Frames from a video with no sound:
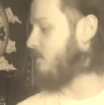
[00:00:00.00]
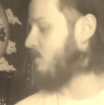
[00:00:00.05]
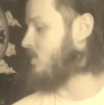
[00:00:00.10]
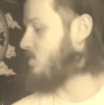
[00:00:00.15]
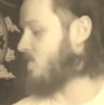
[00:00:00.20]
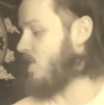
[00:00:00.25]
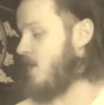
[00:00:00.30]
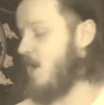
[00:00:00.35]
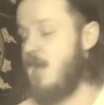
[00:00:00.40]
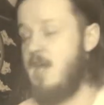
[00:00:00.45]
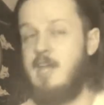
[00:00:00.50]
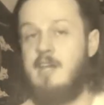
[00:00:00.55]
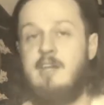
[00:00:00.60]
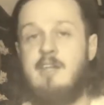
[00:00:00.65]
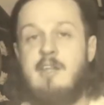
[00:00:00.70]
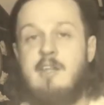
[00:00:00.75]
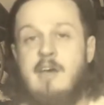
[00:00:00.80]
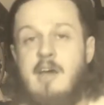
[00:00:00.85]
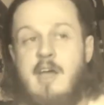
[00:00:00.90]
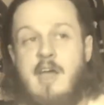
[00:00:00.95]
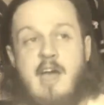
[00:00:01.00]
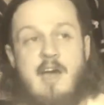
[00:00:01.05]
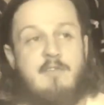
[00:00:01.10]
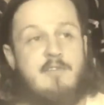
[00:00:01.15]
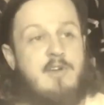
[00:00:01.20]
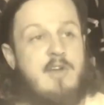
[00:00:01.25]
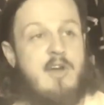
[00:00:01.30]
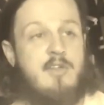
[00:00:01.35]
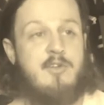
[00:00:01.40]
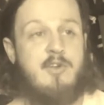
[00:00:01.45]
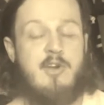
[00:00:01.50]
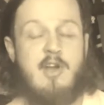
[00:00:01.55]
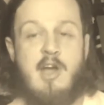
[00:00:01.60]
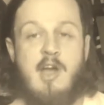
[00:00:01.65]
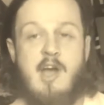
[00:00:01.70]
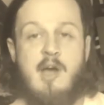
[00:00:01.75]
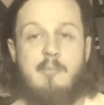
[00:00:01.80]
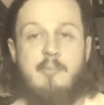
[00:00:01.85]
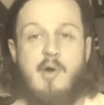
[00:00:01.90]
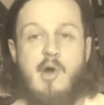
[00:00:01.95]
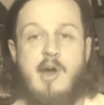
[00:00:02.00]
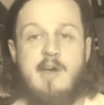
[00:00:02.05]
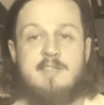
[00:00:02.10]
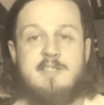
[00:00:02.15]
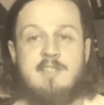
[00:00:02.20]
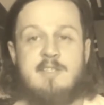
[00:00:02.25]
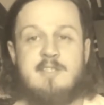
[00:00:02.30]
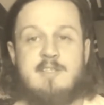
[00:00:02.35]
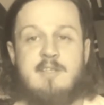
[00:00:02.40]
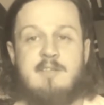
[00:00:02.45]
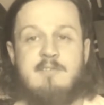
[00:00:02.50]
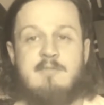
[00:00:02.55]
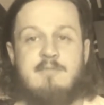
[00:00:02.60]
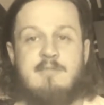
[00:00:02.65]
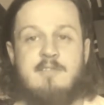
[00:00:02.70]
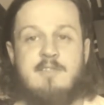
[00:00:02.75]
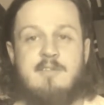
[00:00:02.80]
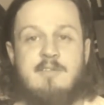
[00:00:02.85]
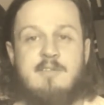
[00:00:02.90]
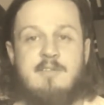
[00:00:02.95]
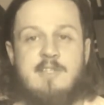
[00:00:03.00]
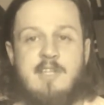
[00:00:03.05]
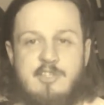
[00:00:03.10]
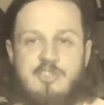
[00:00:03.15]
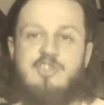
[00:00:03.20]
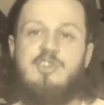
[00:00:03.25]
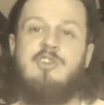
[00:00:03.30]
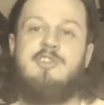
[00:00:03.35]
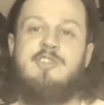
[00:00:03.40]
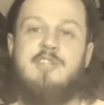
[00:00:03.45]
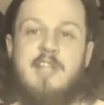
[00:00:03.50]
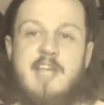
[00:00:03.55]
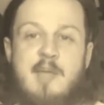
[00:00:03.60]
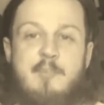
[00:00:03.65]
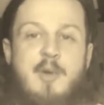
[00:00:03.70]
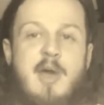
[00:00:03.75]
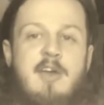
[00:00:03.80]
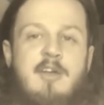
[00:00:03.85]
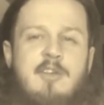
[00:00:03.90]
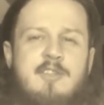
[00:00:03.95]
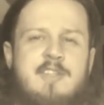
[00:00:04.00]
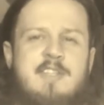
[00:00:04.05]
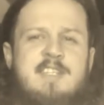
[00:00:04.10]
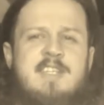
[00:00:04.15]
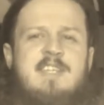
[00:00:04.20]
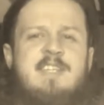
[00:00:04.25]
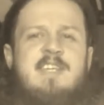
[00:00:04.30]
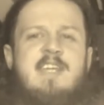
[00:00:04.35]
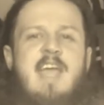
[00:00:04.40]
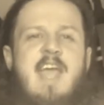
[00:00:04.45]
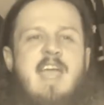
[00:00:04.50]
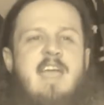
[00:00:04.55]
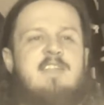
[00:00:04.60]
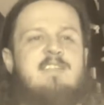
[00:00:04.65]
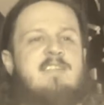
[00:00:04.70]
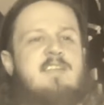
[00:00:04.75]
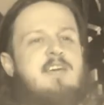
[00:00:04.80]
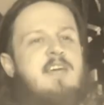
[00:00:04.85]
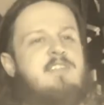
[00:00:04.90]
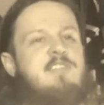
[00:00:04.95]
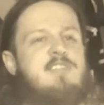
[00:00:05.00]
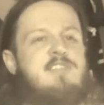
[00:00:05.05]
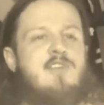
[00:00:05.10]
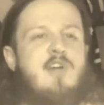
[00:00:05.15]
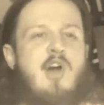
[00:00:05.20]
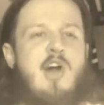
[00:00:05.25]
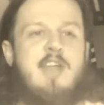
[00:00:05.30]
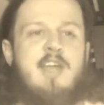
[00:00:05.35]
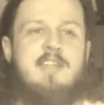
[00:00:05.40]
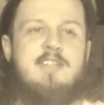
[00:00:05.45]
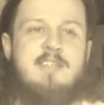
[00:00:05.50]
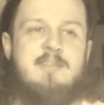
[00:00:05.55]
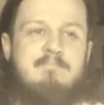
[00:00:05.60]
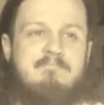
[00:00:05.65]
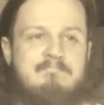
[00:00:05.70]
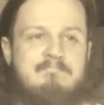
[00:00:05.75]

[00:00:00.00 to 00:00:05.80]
the chain, I have another Boss digital delay pedal, the DD8. I just got it.